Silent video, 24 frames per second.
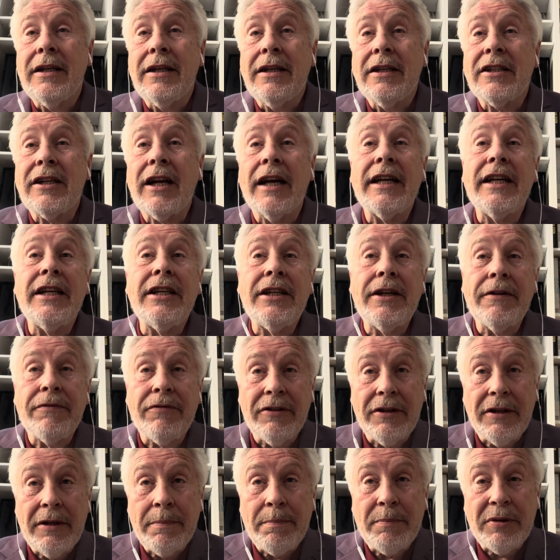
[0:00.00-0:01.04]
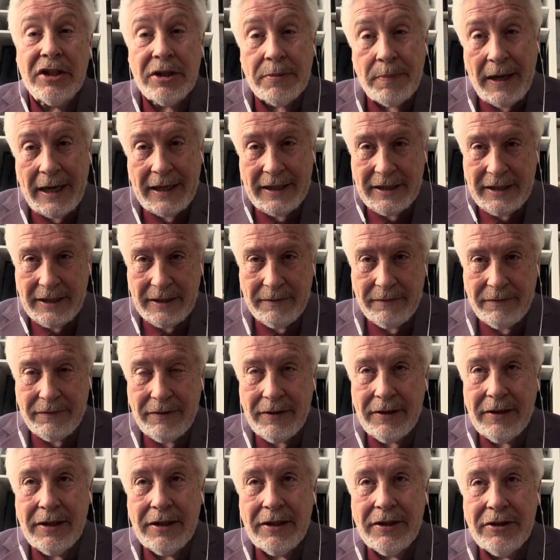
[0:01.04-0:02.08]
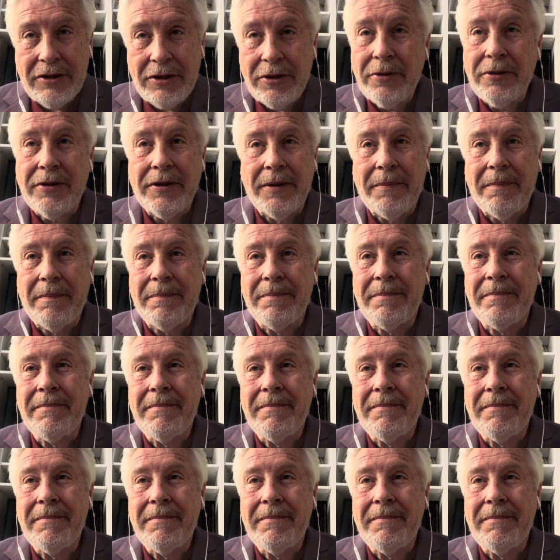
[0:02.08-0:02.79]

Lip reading: slightly different perspective to them.